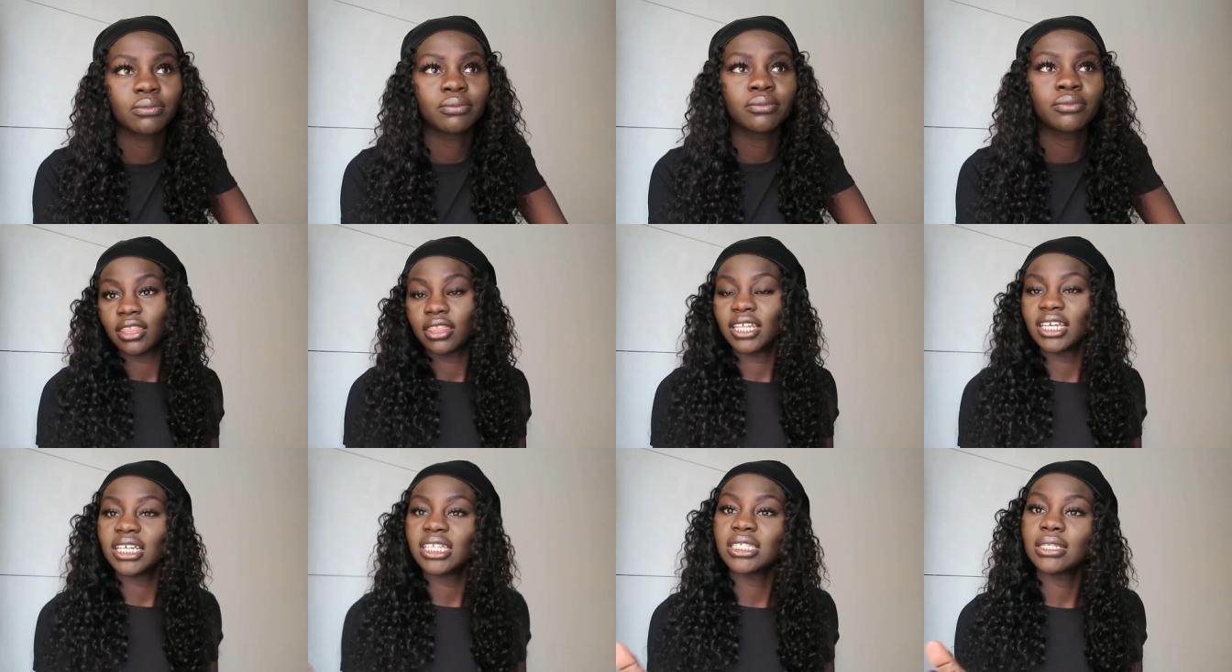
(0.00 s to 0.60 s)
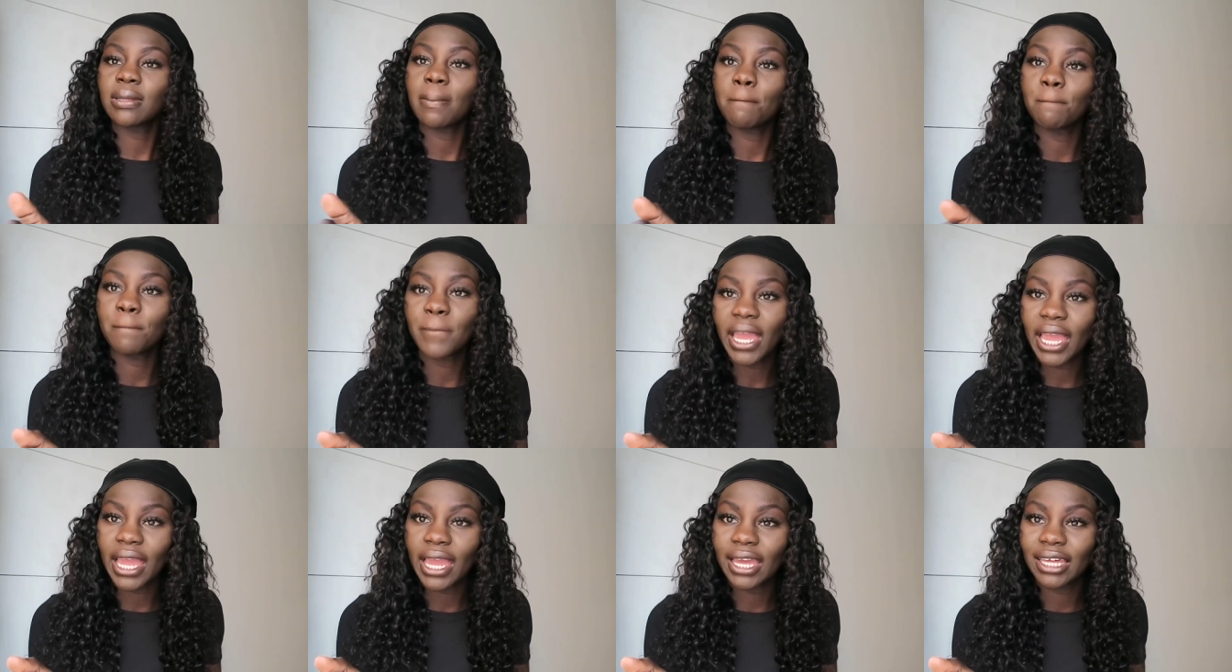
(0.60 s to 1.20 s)
This
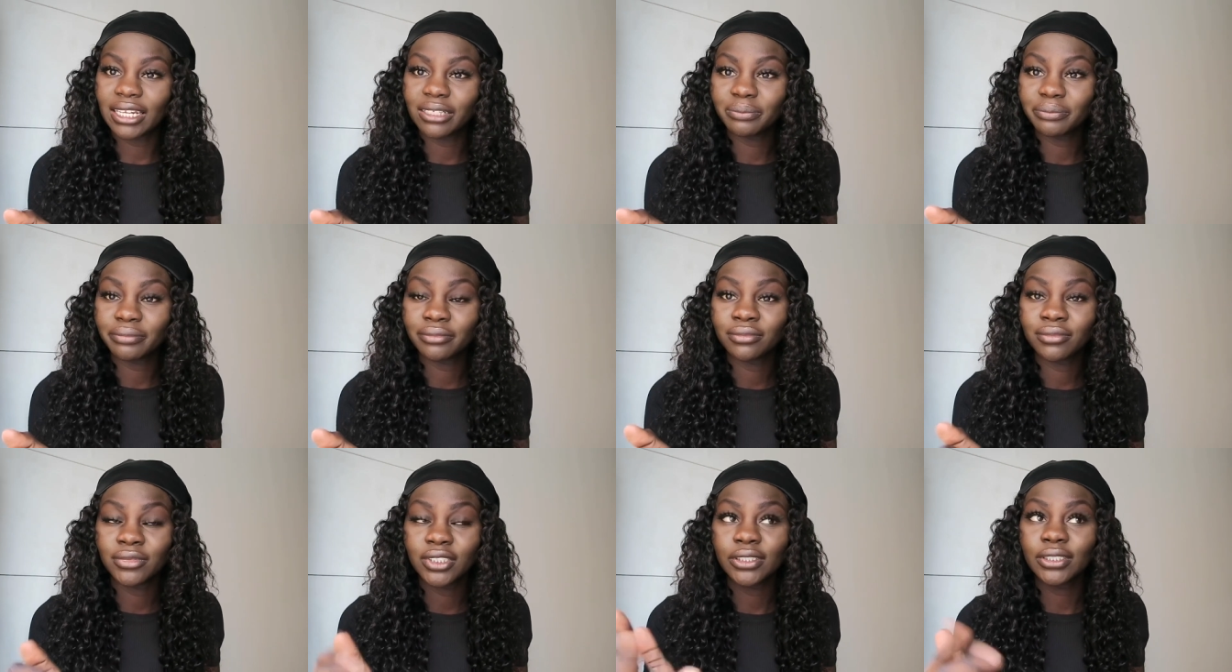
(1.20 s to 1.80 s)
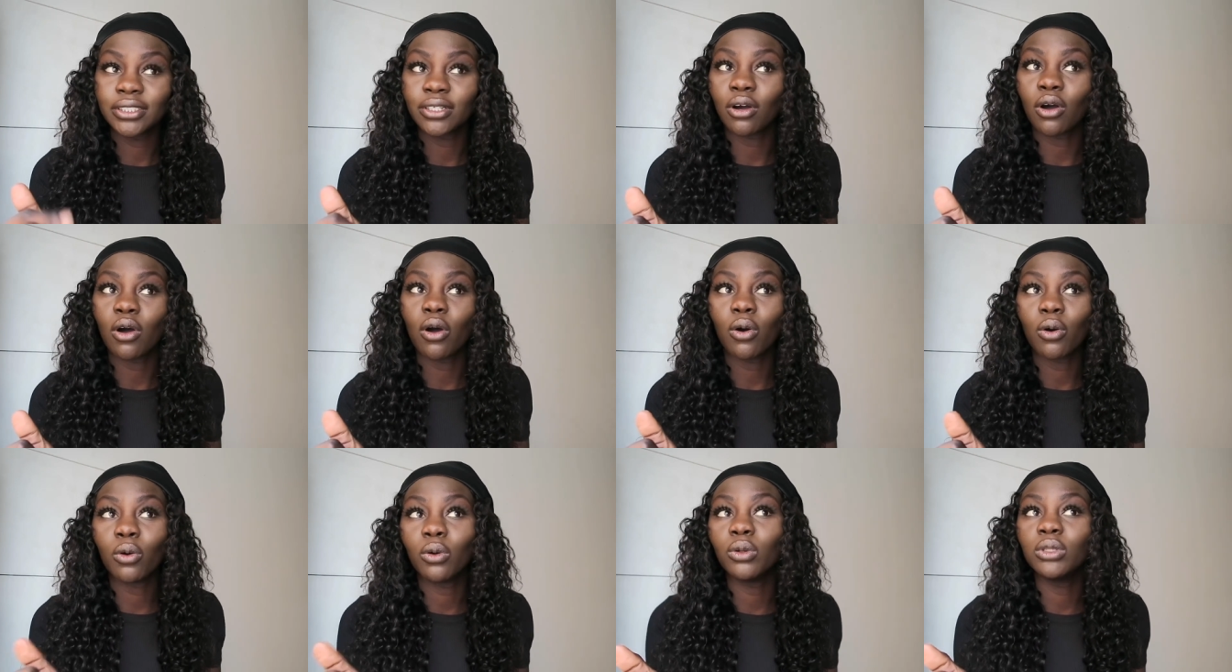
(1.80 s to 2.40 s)
man, this
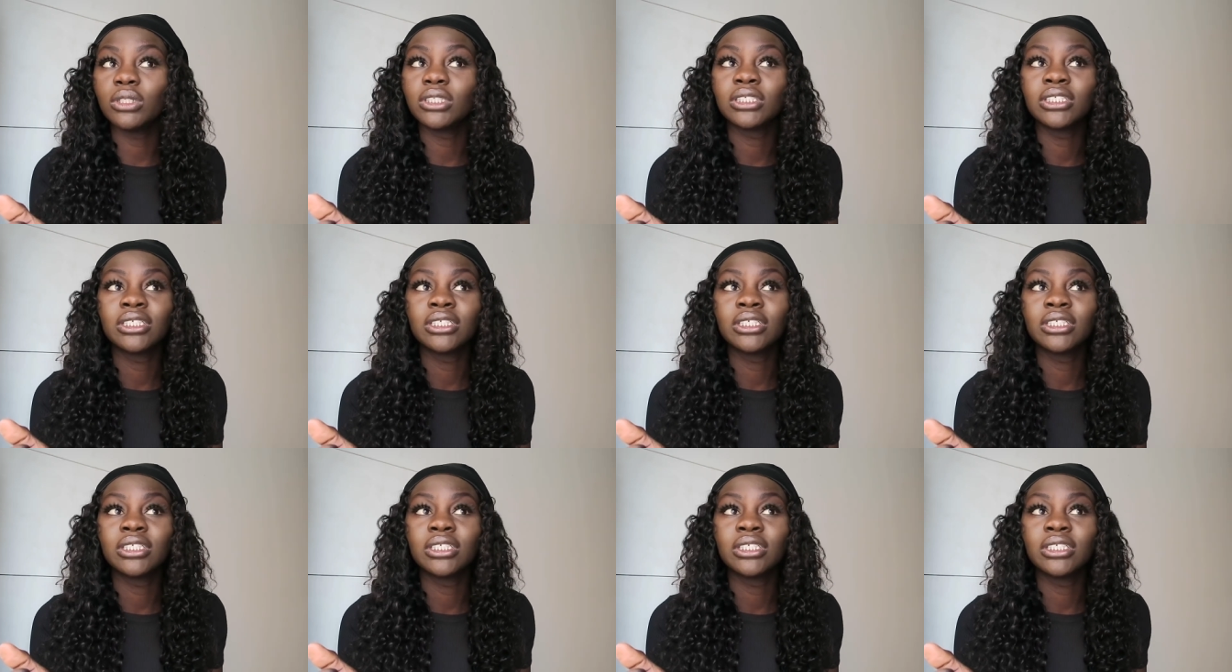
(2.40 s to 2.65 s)
old